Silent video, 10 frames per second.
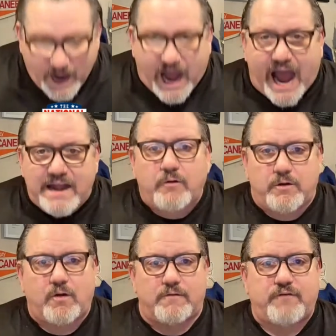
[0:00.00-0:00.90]
I don't
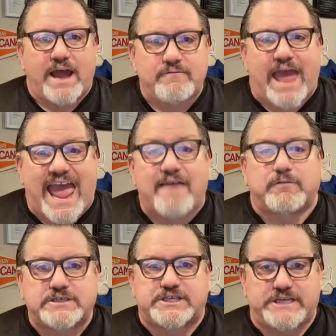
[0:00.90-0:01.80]
know if I've
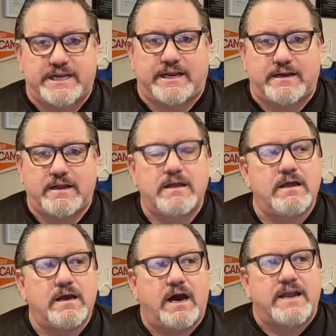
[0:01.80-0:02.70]
ever seen
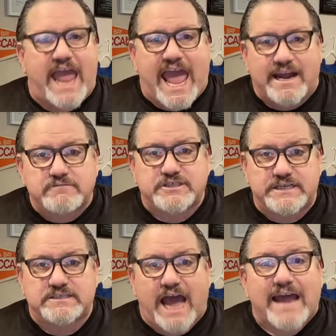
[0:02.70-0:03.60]
an
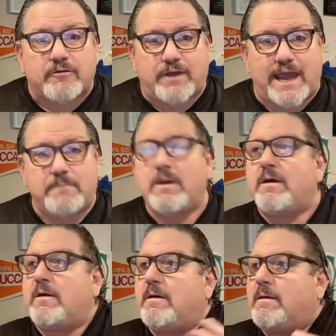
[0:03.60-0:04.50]
NFC title game
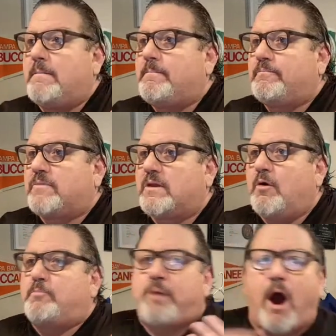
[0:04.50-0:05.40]

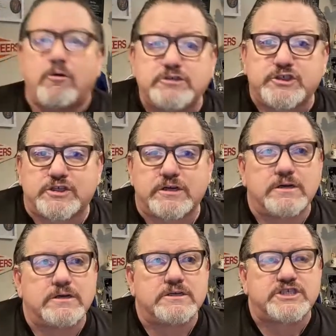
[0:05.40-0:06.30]
post
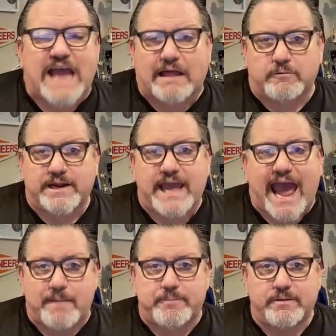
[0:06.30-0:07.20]
salary
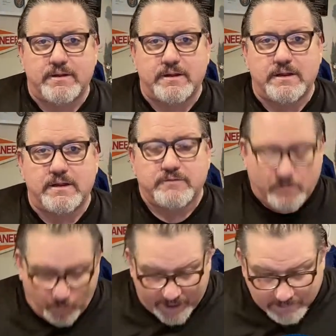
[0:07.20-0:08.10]
cap
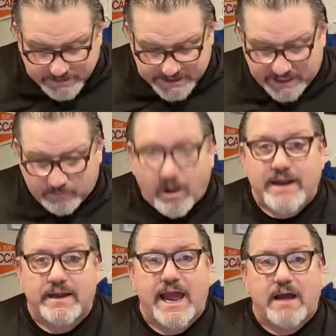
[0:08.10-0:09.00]
than what I'm seeing
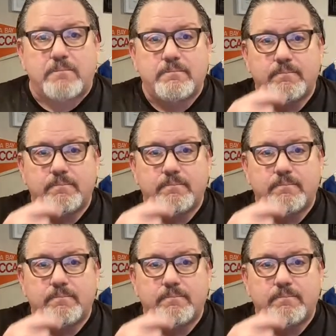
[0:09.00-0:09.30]
right now.